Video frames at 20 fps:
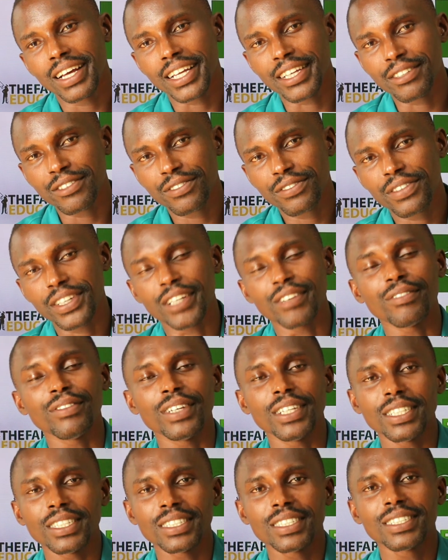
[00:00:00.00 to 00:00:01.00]
if
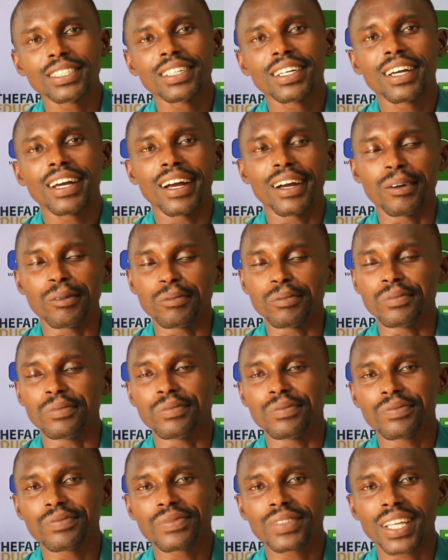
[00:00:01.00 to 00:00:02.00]
even
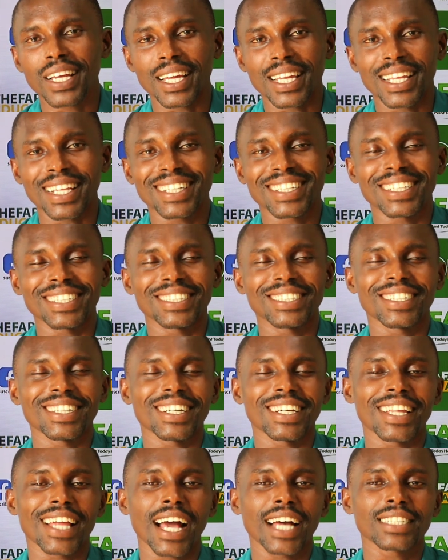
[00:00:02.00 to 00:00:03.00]

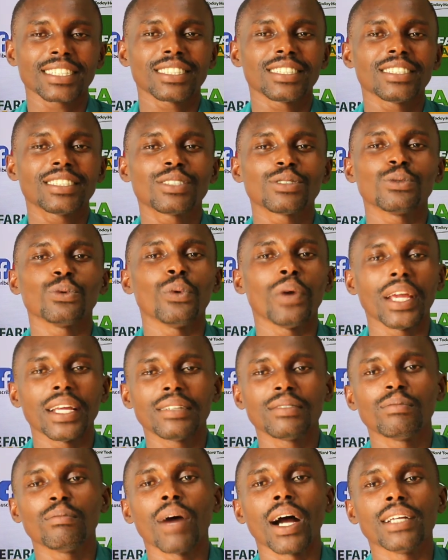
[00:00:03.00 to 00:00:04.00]
it hasn't
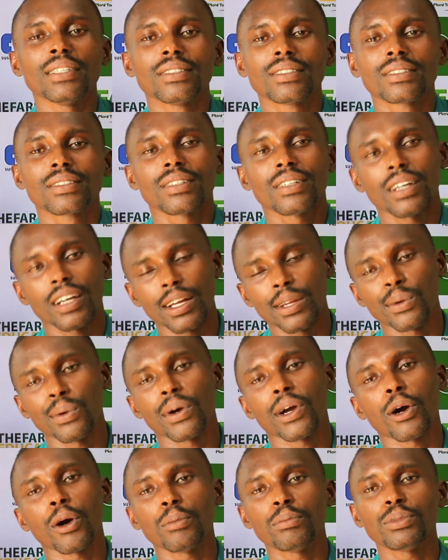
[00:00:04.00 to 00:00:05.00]
rained much, it will
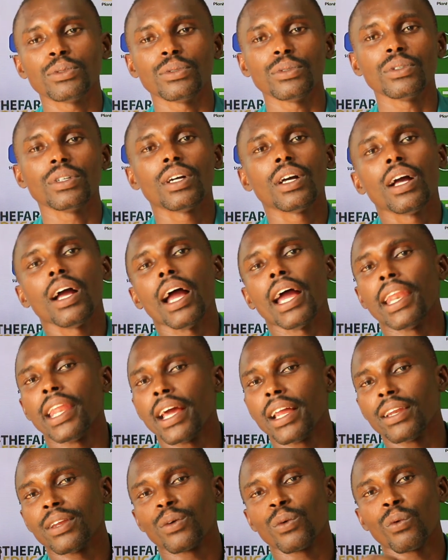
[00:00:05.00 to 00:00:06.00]
help you. And
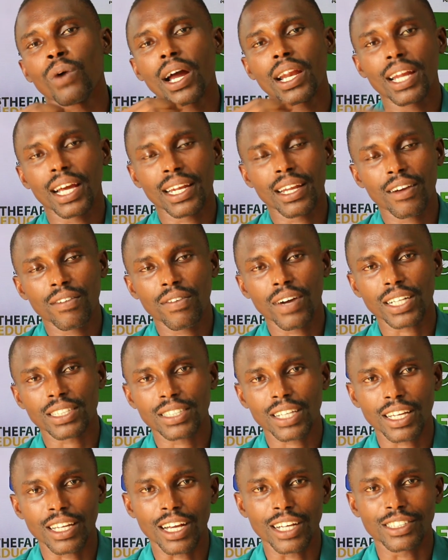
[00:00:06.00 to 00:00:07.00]
then one other
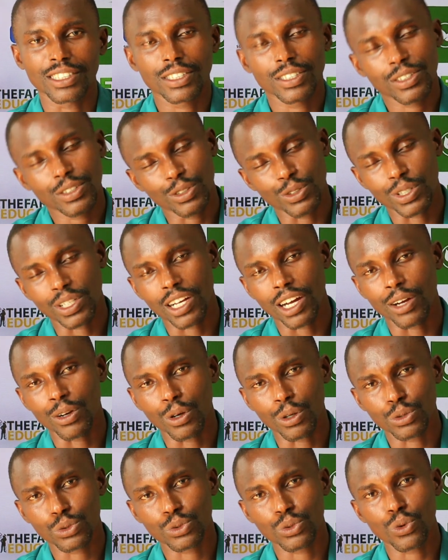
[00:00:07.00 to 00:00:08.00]
factor that you can
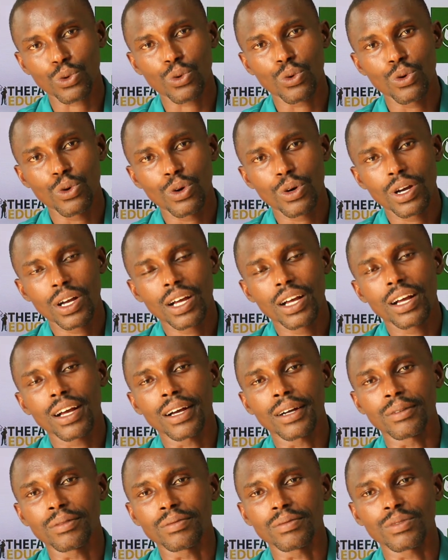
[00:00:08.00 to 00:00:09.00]
also
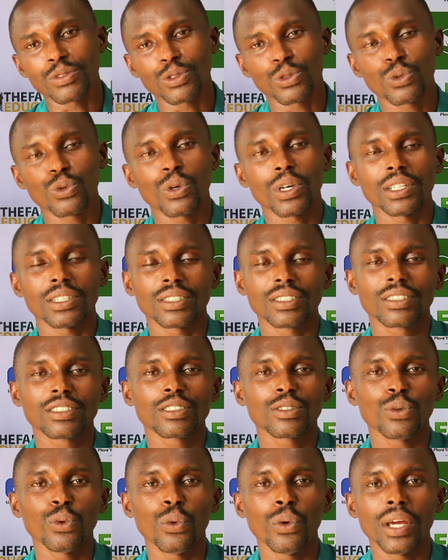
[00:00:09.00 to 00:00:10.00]
do is
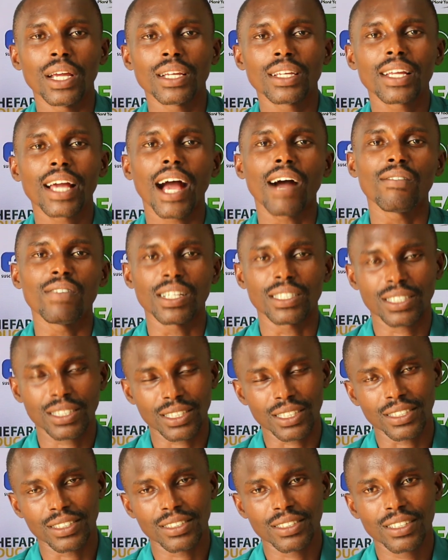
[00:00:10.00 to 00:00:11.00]
rain
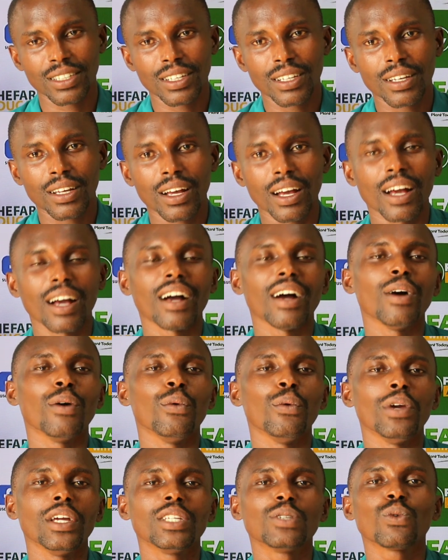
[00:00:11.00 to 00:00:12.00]
harvesting,
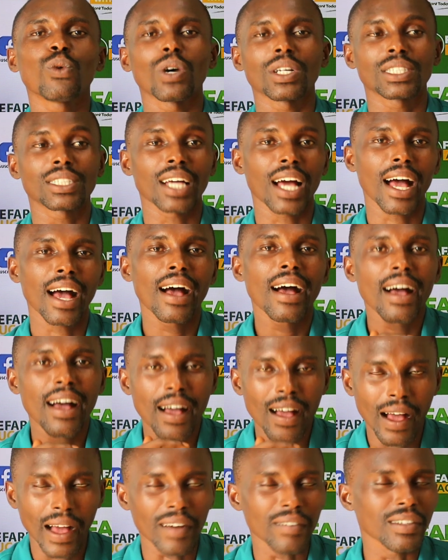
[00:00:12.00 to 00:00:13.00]
rainwater
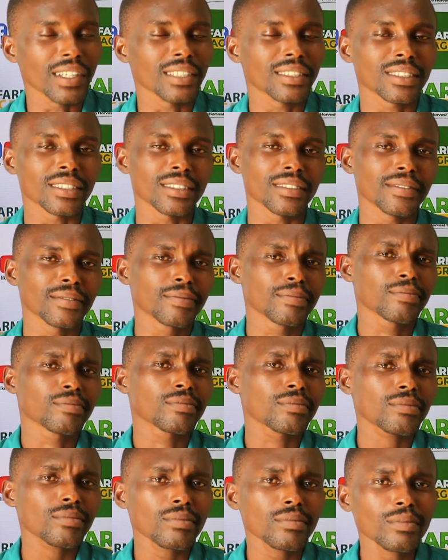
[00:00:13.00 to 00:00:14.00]
harvesting.
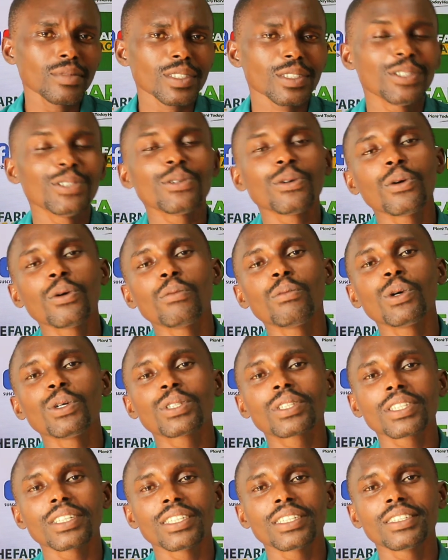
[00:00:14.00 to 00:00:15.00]

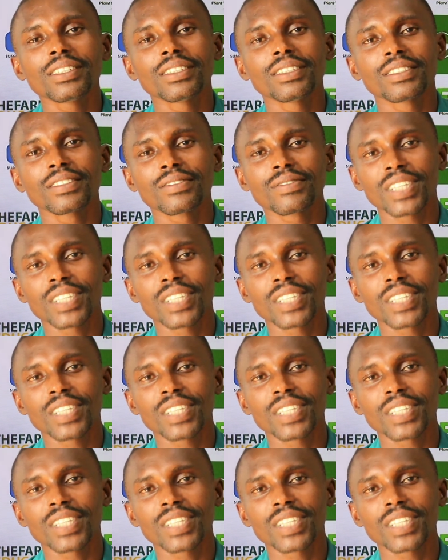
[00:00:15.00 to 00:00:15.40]
Mostly